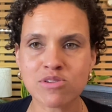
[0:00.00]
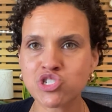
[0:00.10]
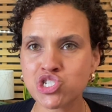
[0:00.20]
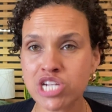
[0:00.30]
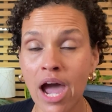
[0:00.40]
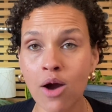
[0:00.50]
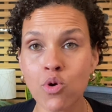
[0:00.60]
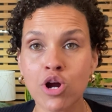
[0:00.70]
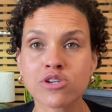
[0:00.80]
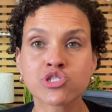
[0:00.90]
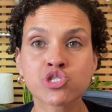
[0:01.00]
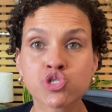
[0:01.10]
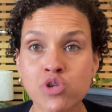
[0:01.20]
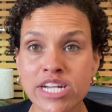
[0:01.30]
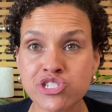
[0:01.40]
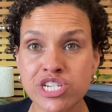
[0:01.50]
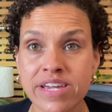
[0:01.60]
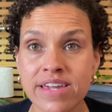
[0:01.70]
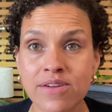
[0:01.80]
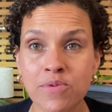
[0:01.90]
Shower,
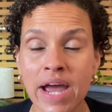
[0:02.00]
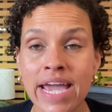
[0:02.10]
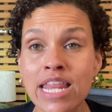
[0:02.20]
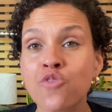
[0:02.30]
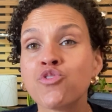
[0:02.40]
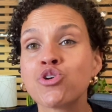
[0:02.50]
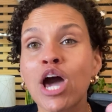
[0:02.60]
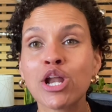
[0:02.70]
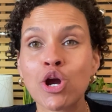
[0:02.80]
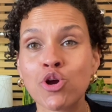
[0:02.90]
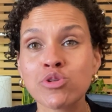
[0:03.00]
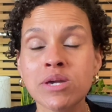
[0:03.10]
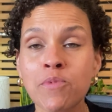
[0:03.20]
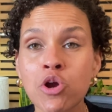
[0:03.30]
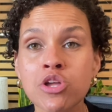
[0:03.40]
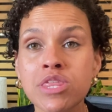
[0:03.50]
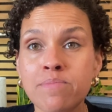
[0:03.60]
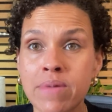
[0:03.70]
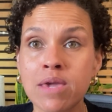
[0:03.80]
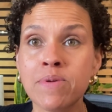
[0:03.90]
stretching, right? If you're not an early bird,
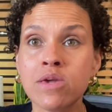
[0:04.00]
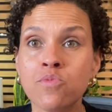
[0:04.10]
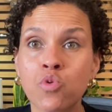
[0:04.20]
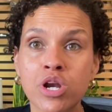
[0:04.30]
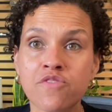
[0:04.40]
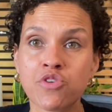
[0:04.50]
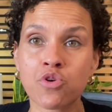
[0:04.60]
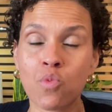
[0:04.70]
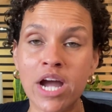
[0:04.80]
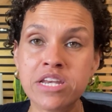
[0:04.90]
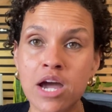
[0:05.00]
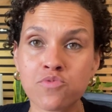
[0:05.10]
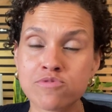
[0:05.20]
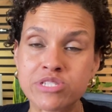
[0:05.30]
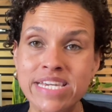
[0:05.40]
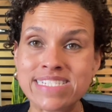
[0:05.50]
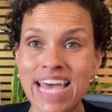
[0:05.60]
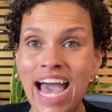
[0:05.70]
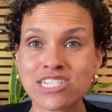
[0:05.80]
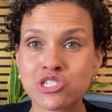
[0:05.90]
then maybe one of your wind down routines
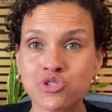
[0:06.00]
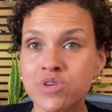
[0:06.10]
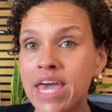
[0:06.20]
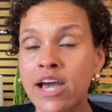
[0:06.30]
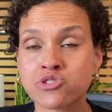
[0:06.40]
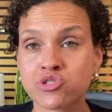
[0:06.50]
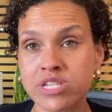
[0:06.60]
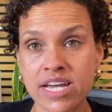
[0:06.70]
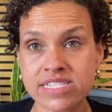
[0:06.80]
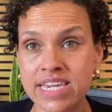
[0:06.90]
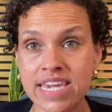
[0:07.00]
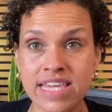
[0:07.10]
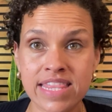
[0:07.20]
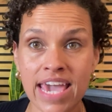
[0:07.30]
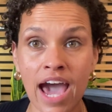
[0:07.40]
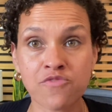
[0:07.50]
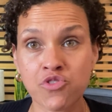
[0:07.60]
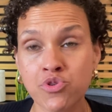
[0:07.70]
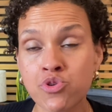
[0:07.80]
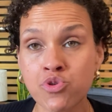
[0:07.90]
has to do with exercising in the
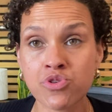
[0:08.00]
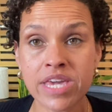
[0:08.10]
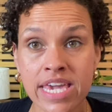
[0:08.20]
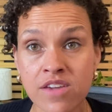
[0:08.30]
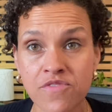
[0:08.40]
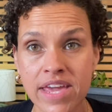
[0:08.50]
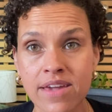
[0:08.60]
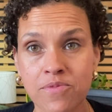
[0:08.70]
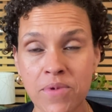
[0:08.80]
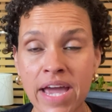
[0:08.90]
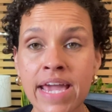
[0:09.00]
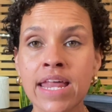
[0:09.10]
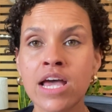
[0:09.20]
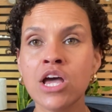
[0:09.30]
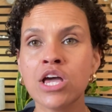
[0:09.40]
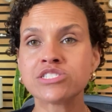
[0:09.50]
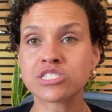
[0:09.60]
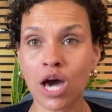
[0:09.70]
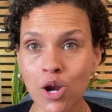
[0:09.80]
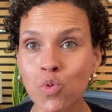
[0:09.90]
afternoon or the evening, right? It's
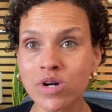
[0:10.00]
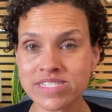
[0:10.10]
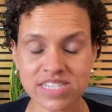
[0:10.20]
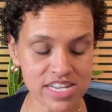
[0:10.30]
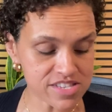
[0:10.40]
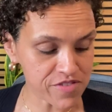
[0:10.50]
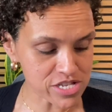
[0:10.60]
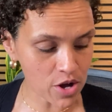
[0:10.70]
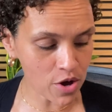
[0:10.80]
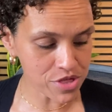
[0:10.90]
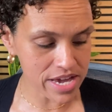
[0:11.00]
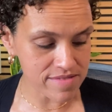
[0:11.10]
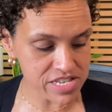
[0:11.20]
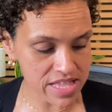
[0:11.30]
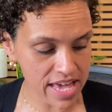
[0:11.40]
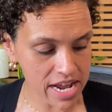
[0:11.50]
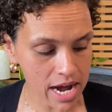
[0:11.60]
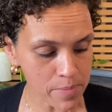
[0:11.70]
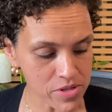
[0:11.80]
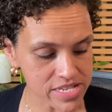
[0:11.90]
not a one size fits all thing. I've said that a
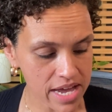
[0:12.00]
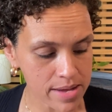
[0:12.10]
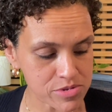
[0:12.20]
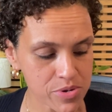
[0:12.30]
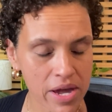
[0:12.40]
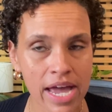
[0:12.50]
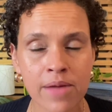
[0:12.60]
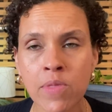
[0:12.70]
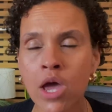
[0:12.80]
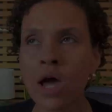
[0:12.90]
couple of times. Okay.